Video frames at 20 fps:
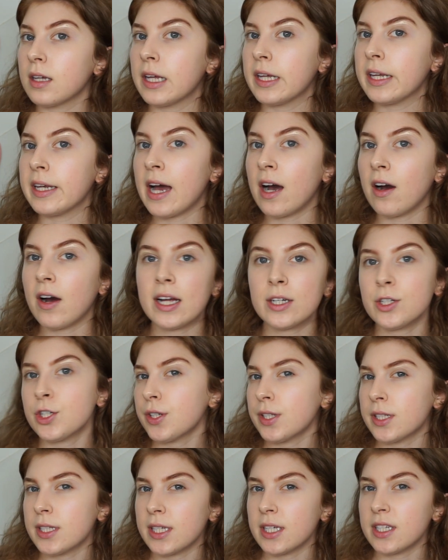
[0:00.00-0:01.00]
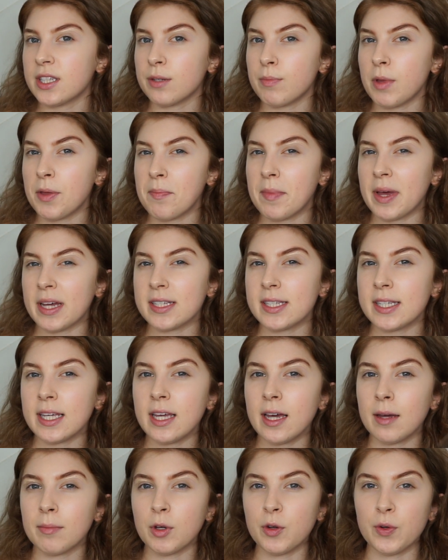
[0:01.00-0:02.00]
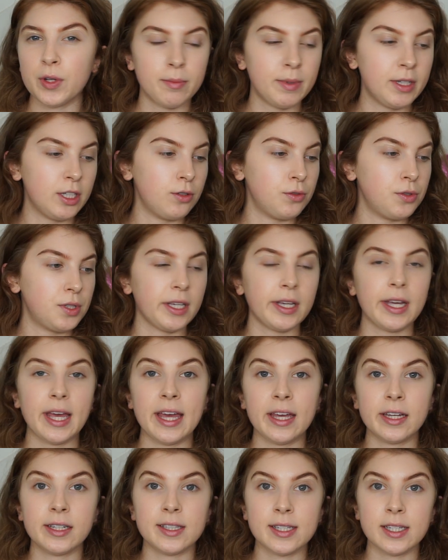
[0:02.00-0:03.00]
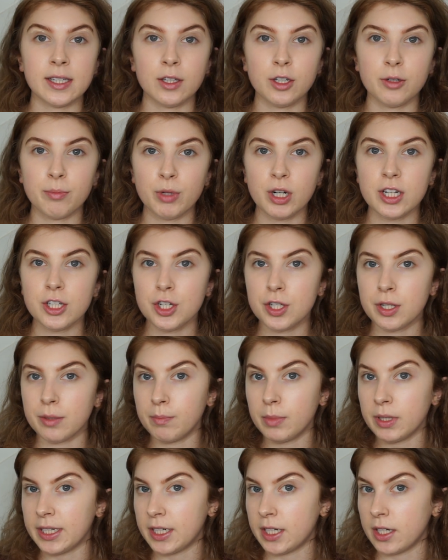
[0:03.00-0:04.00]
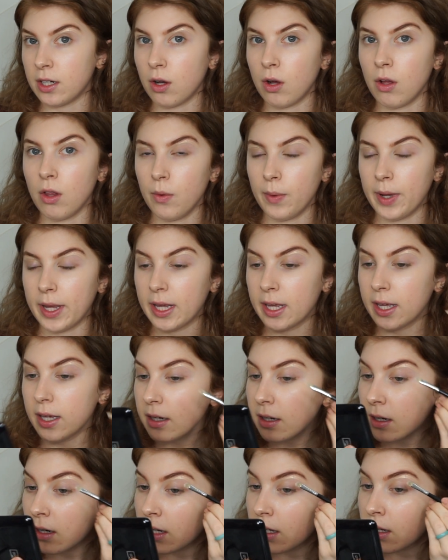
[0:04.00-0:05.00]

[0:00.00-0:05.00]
Now, as you can see, it's a bit messy. I'm going to be using a concealer brush to blend it all the way in.